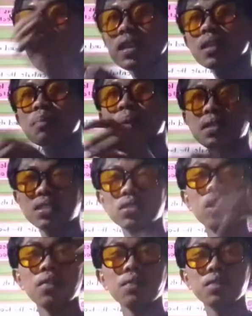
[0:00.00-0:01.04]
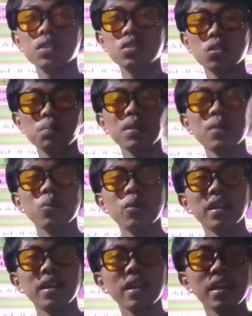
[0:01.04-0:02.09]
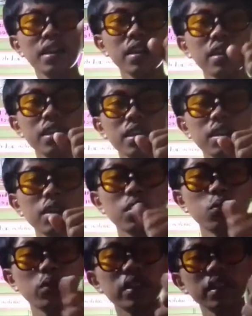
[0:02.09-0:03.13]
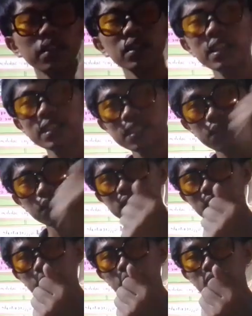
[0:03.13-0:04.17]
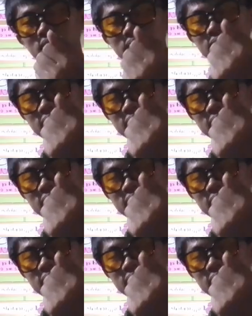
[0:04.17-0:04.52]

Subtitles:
in the process of dissolving, where let's say, for example, this